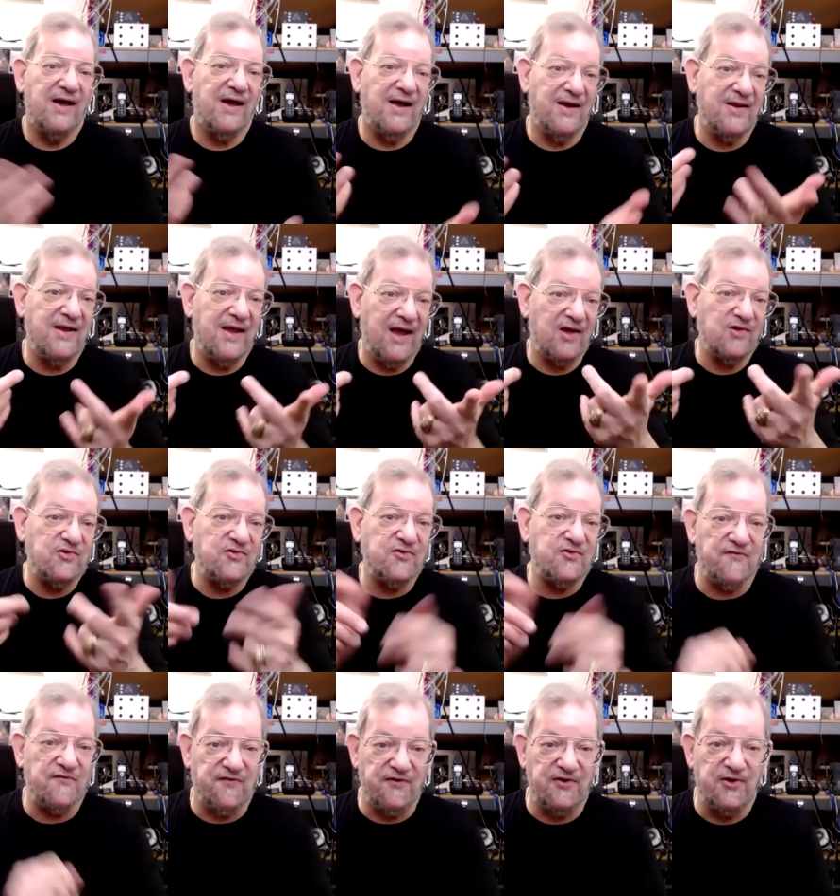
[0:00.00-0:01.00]
And the
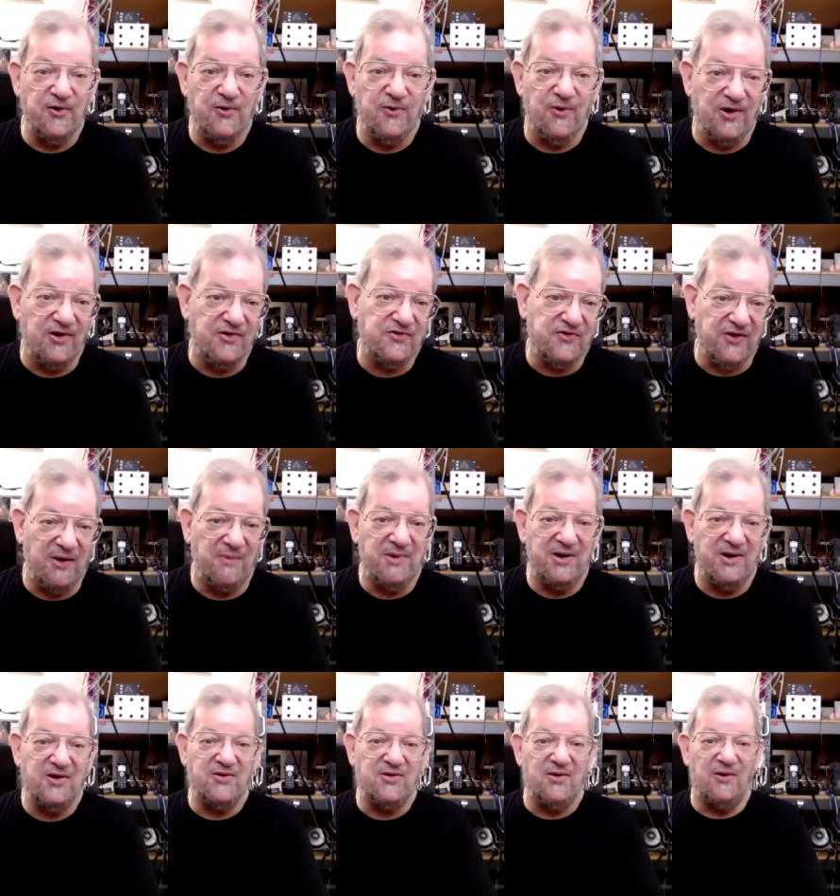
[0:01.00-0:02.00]
answer for you is
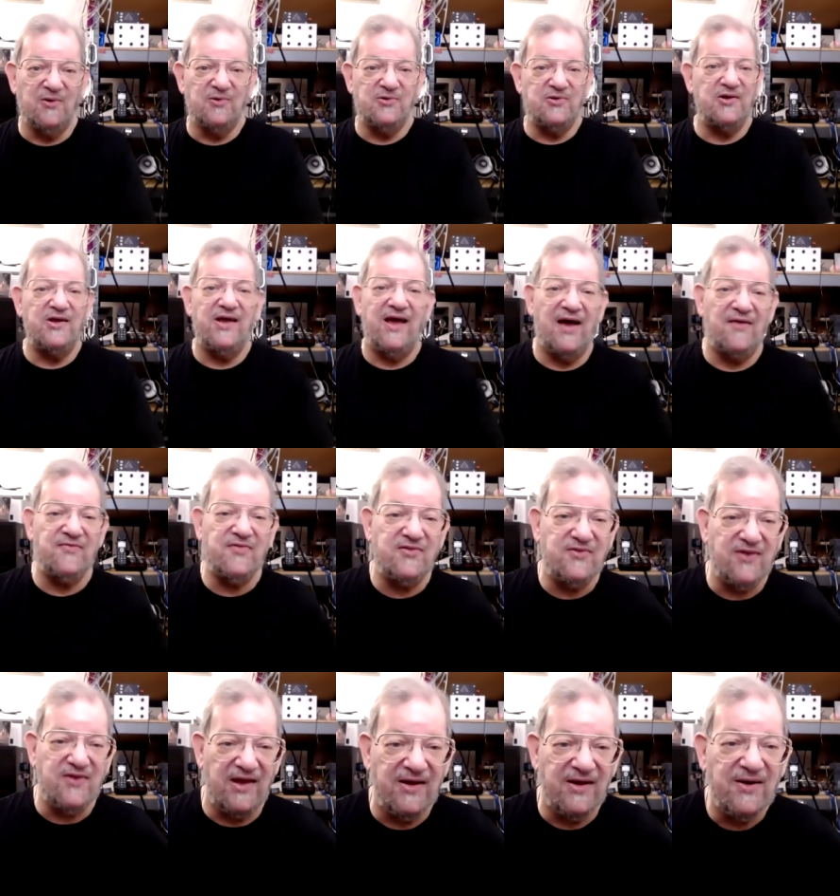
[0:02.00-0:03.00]
somebody told you you have
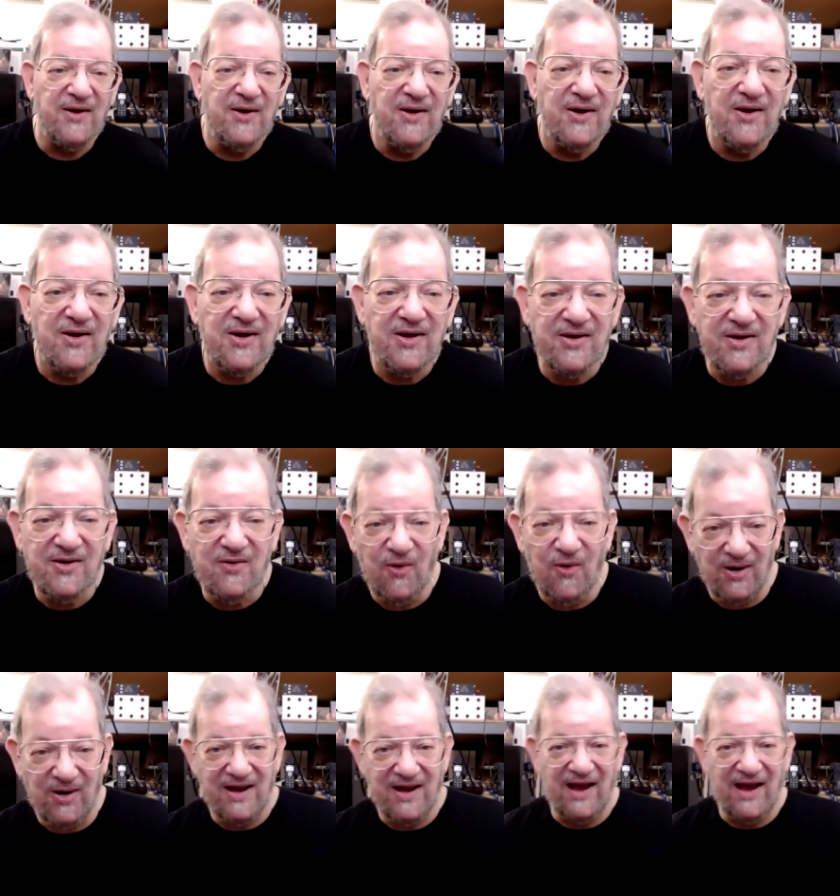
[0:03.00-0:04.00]
to take
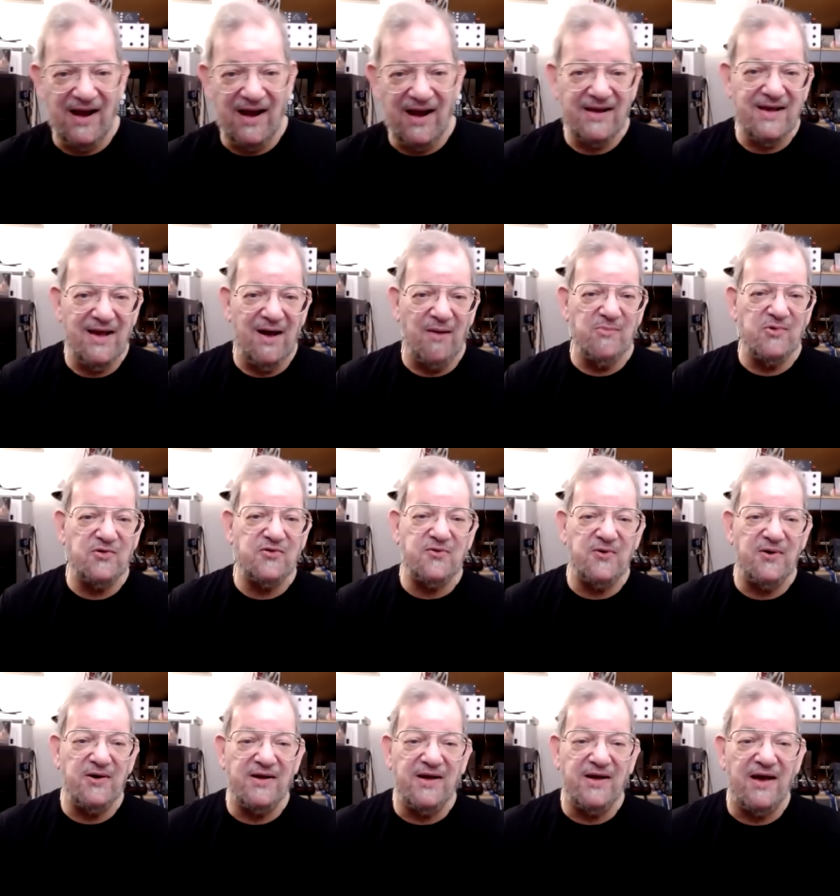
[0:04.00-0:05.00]
organic
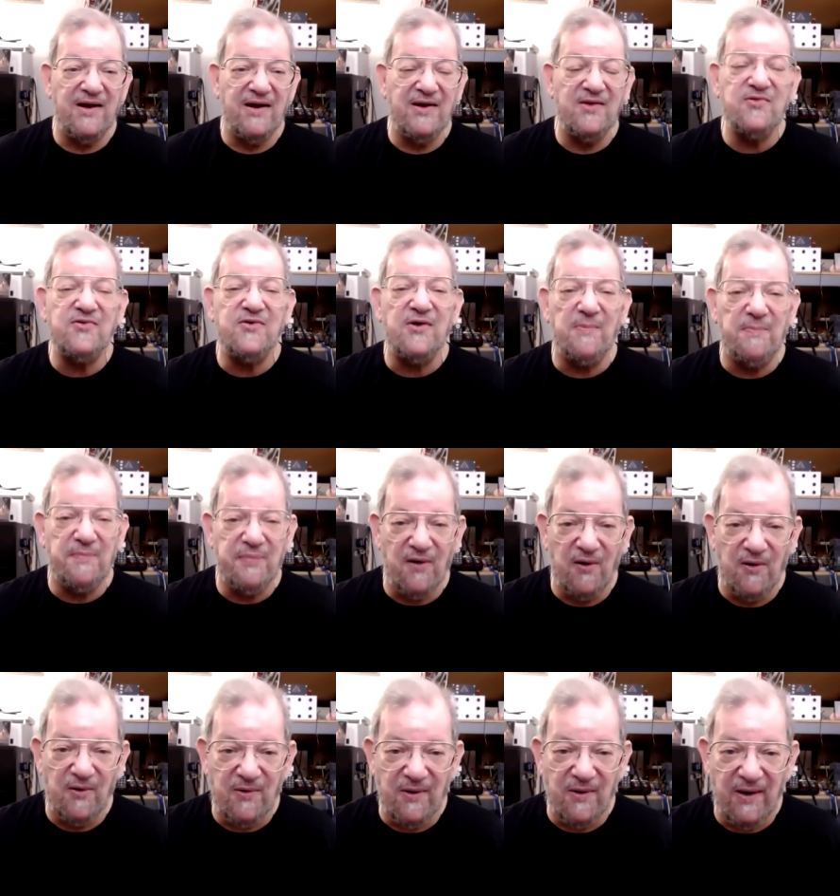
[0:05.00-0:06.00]
chemistry to get into a
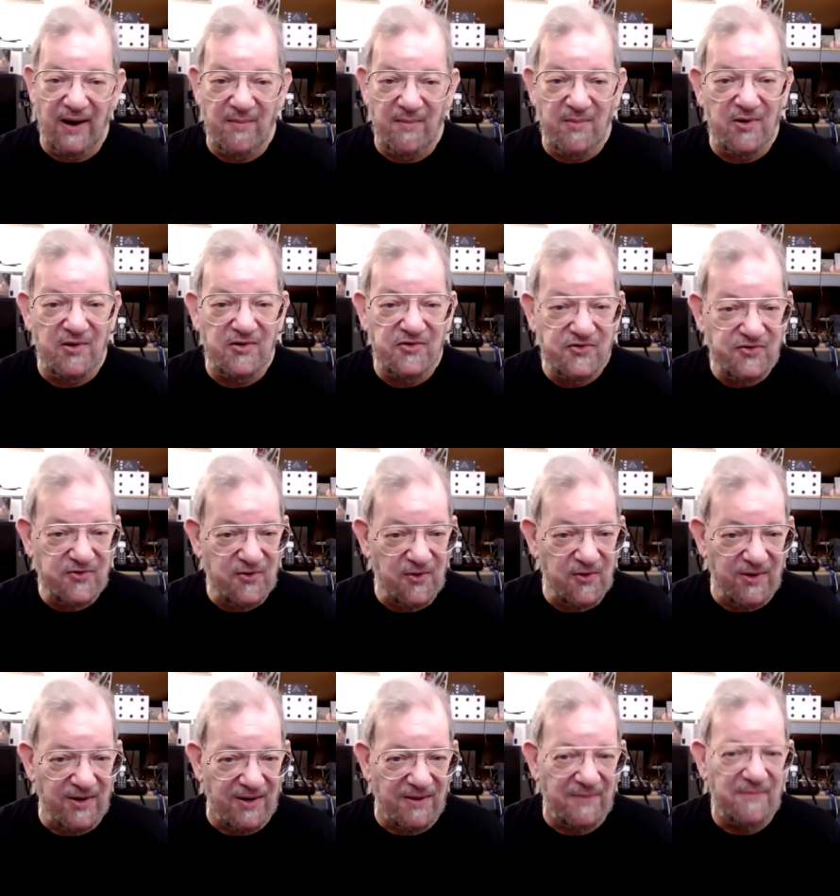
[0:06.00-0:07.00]
program or a
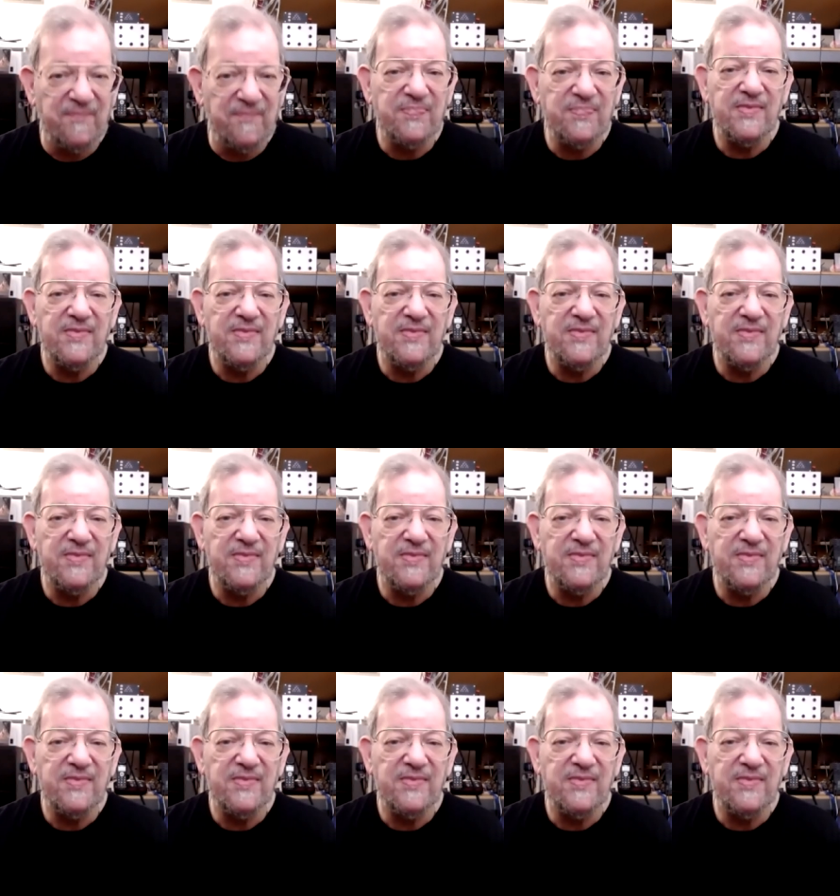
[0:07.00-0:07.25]
school.